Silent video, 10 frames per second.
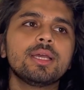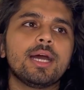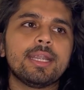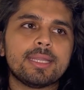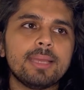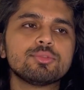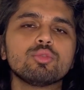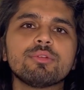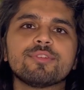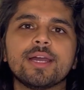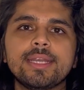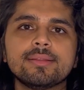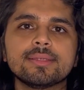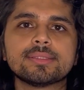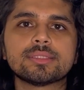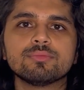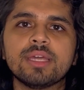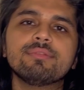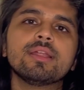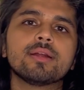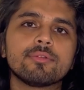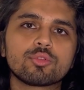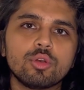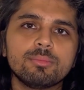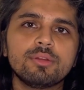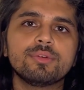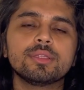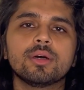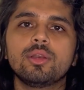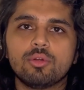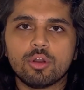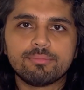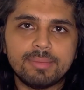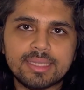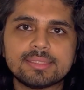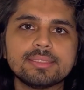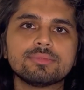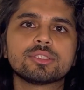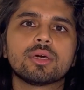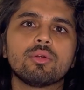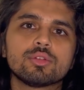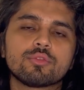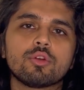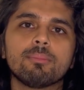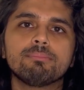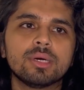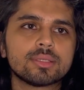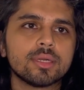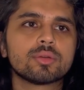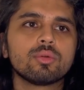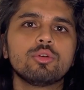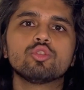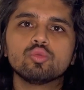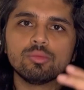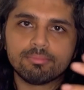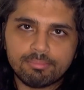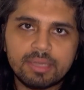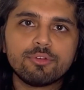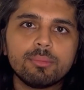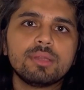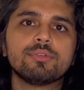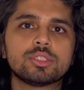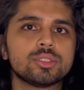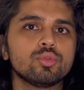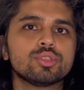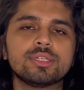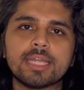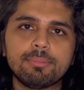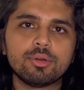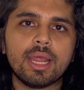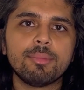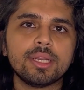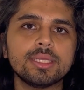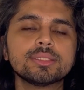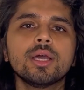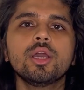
At times you may find this very, very controllable with a lot of medicines, which are also from birth control to metformin, which is used in type 2 diabetes,